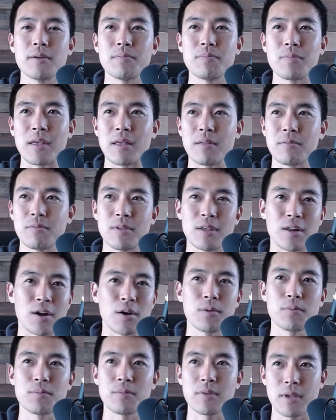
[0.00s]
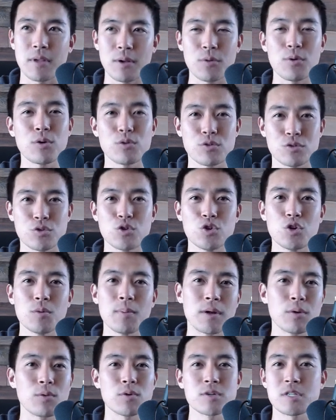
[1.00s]
it was cool, but
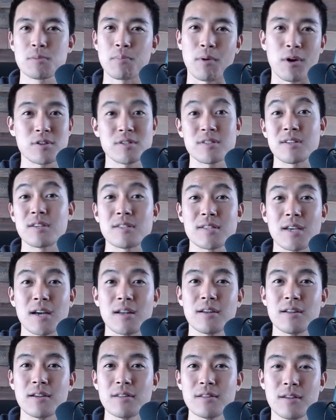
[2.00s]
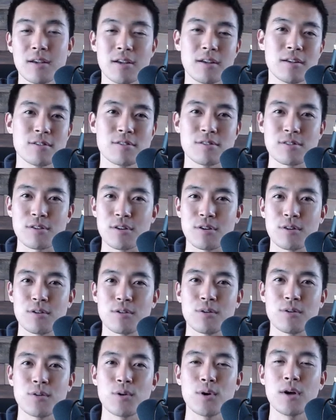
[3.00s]
it was sparsely attended.
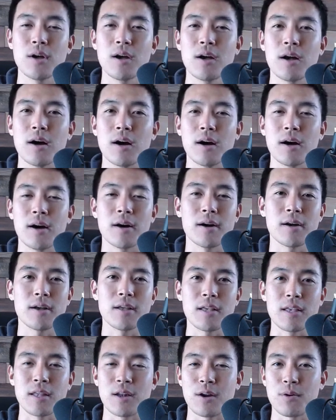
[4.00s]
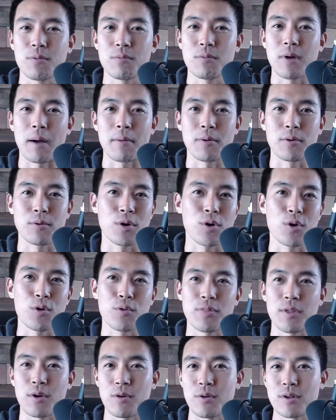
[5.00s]
So I don't know
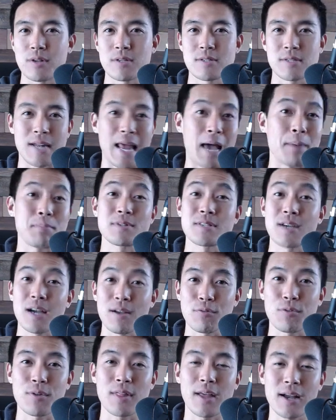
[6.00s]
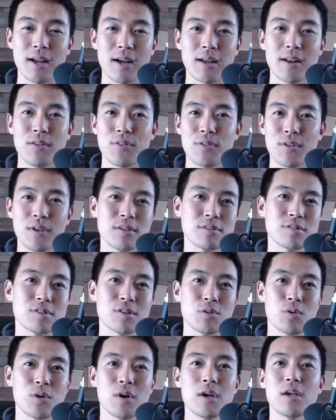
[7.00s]
if there is an appetite for that kind of thing.
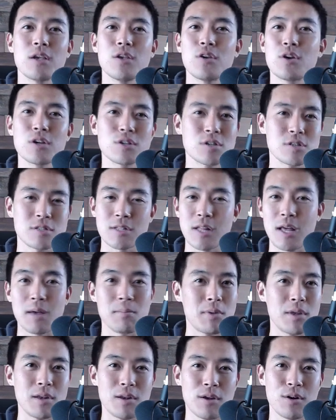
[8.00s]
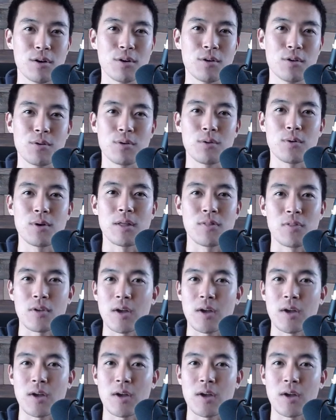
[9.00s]
So you could just let me know in the